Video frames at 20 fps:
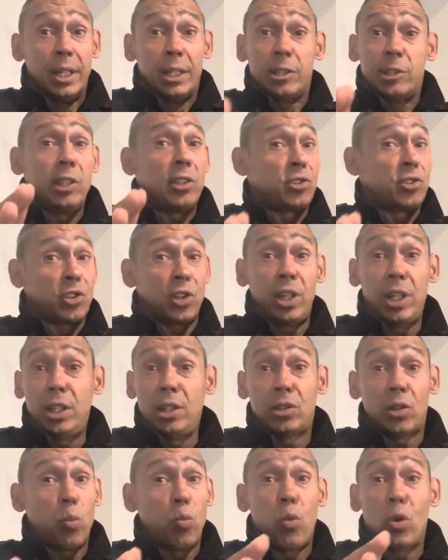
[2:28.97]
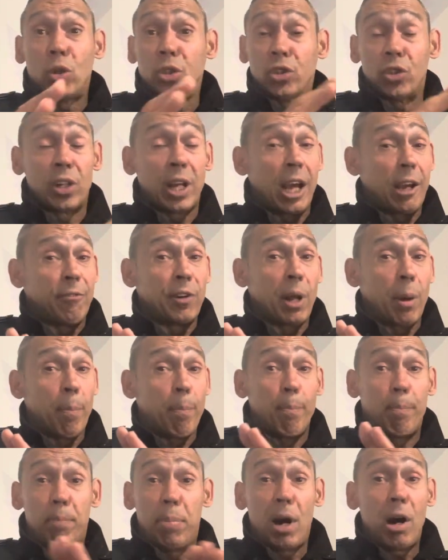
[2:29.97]
This geezer wasn't having a
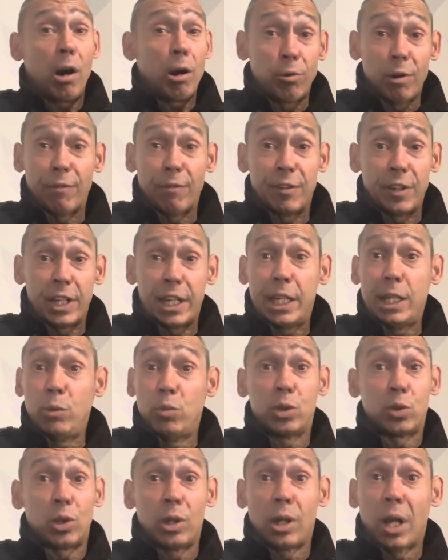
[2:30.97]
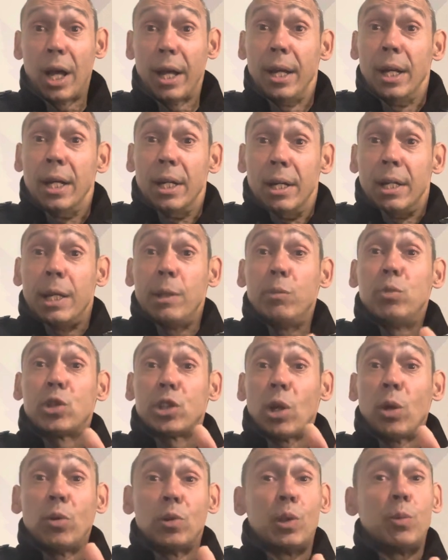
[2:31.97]
bar of it. He was
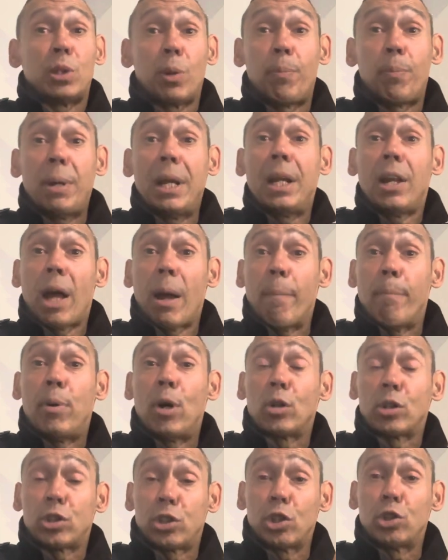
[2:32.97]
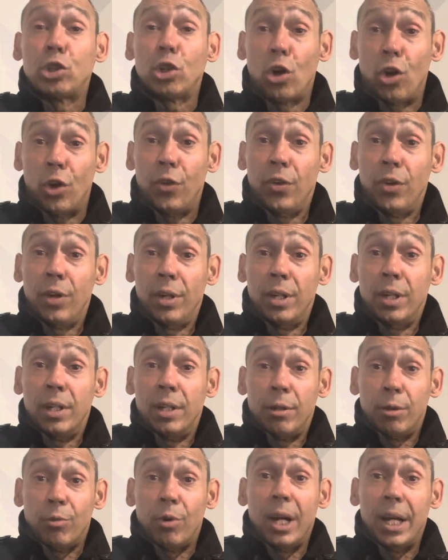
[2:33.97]
a bit like Boxer John,
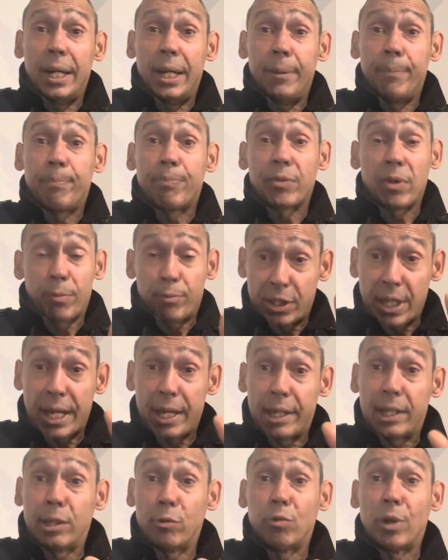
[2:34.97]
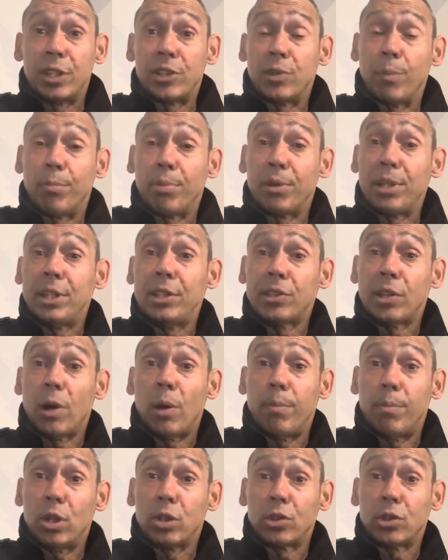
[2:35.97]
right? Sadly, rest in peace, our
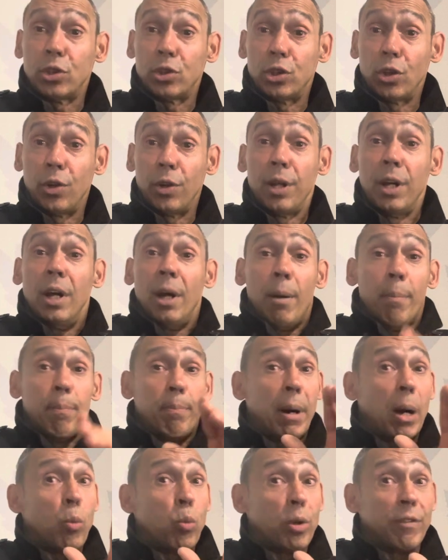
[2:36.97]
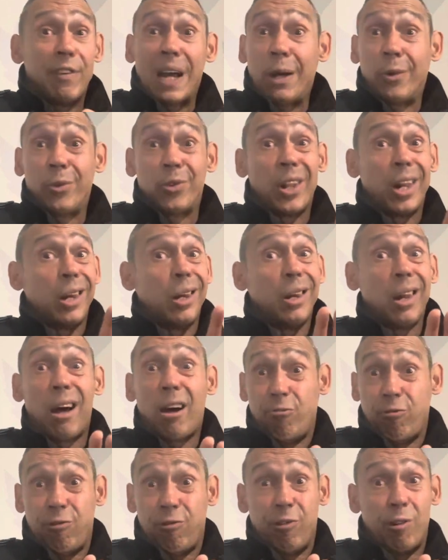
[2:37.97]
Boxer John, but without the
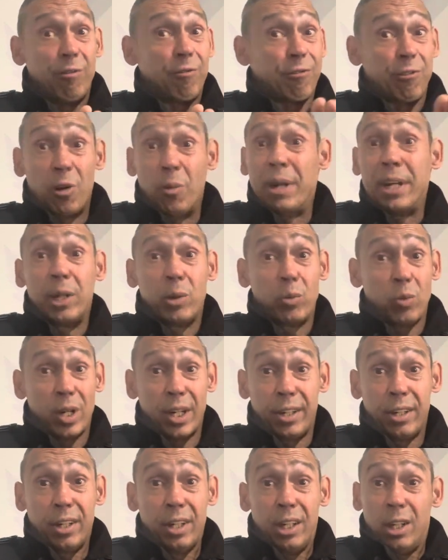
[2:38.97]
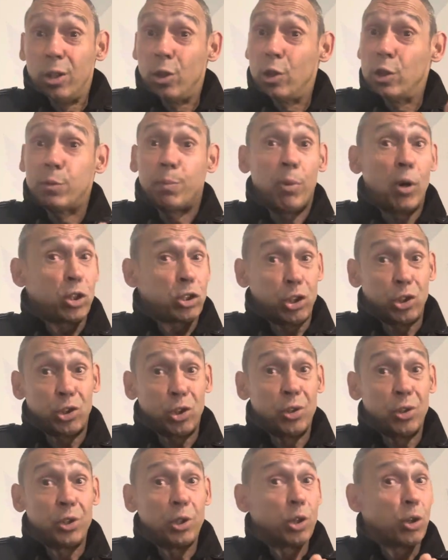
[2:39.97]
love from anyone. Because Boxer
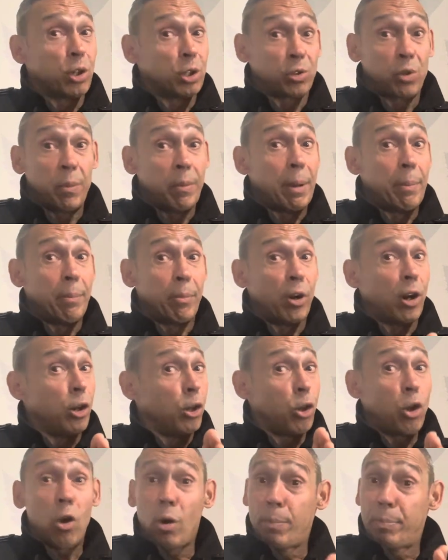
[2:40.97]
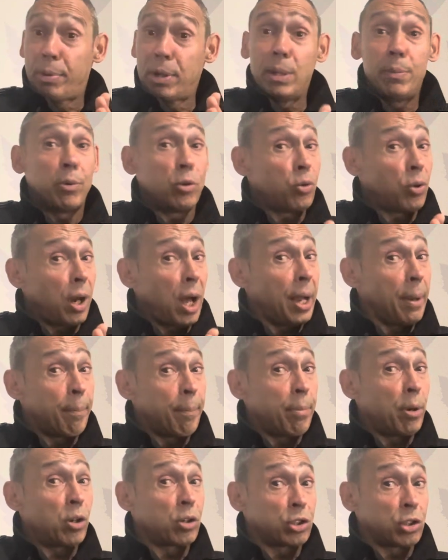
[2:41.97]
John, you've got to remember, a lot of people like
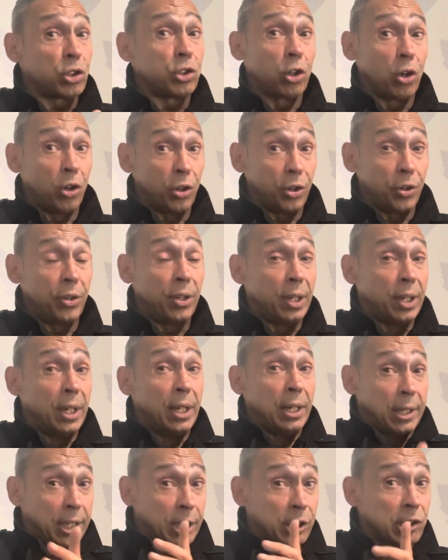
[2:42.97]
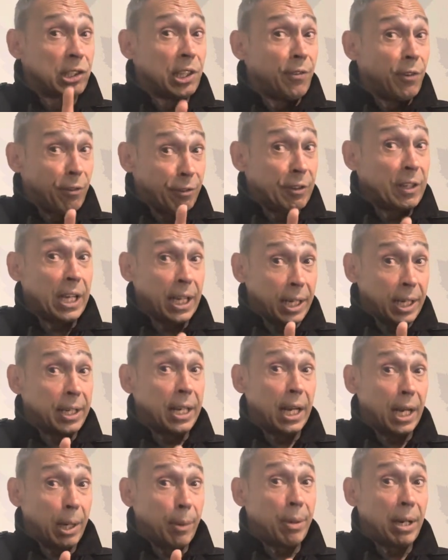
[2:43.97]
Boxer John. Let's never forget
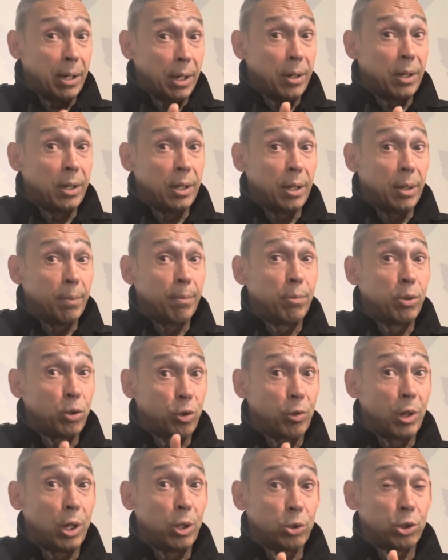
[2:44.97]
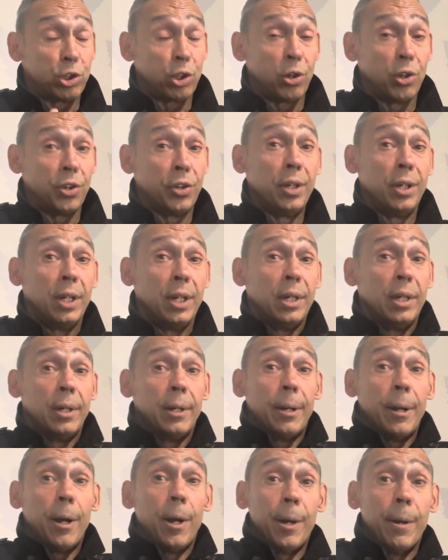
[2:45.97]
that about poor old John.
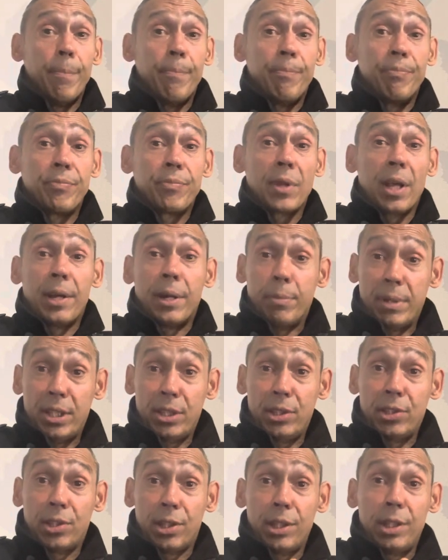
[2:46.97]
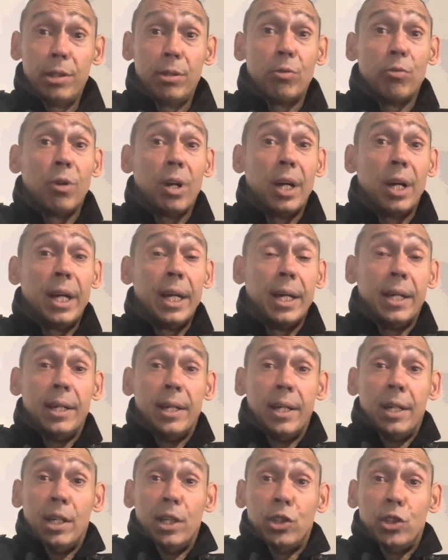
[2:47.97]
Anamichi, right?
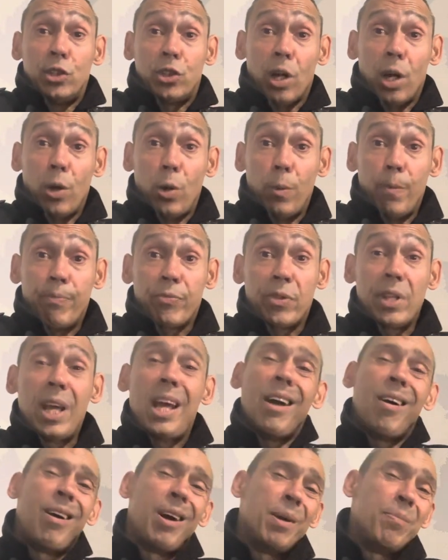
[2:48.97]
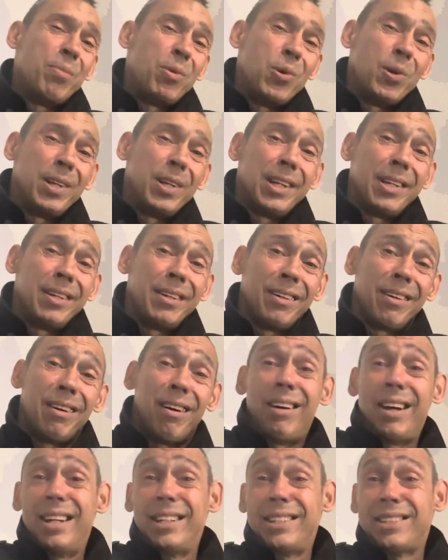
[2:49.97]
So they're eyeballing,
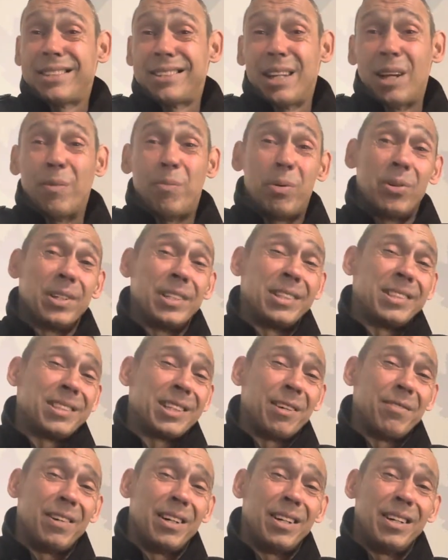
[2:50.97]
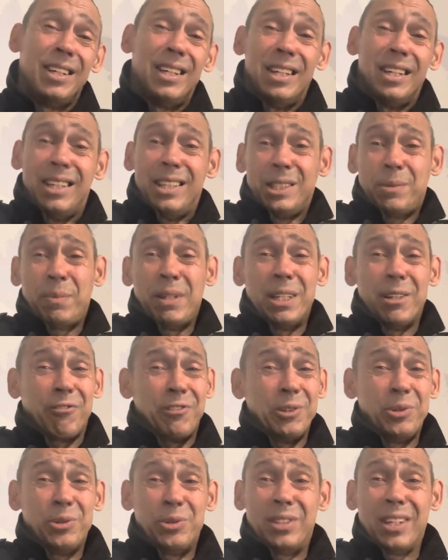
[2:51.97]
eyes set upon each other. It's been a
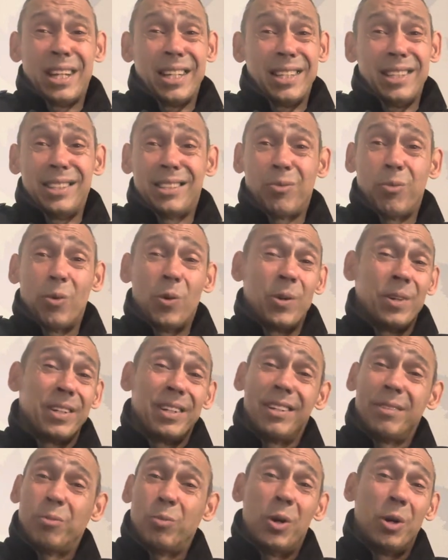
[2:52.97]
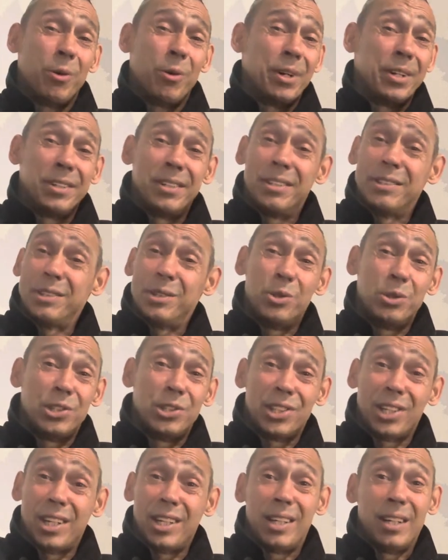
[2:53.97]
few days, Warren,
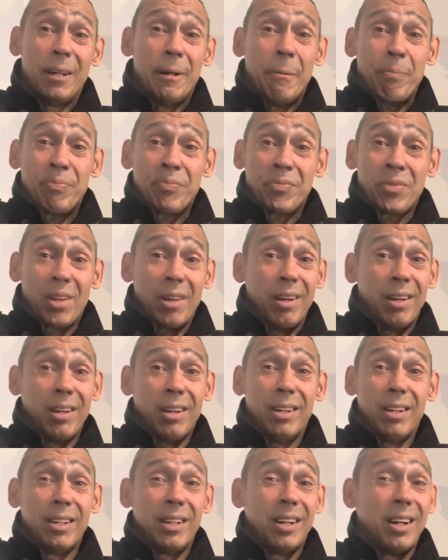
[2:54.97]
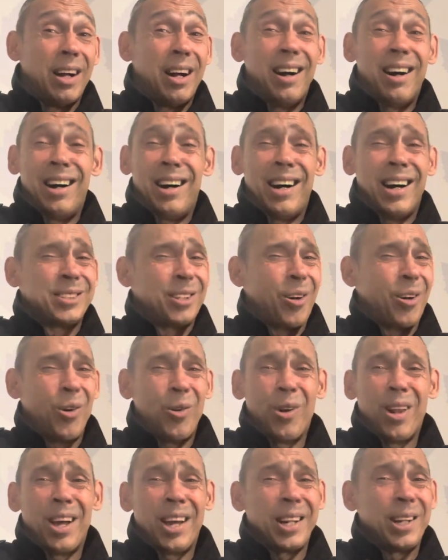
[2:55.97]
usually. I don't
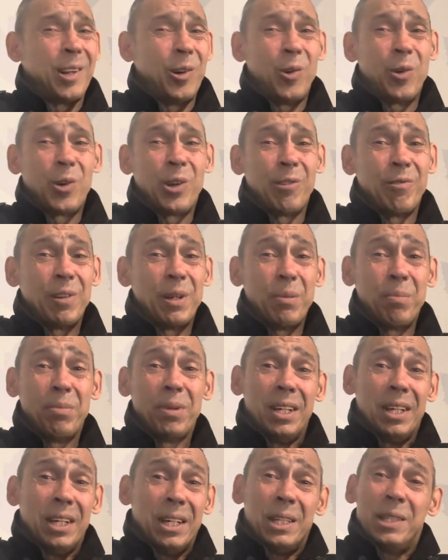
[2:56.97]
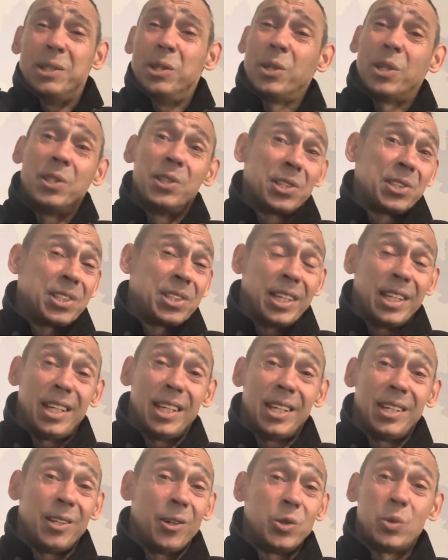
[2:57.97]
like the look of him. You can just see
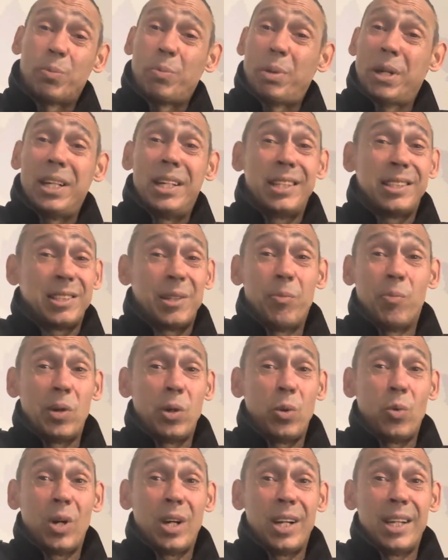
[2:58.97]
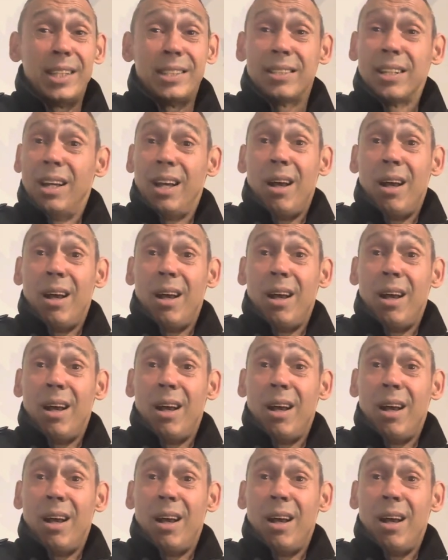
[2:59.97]
it, those piercing blue eyes.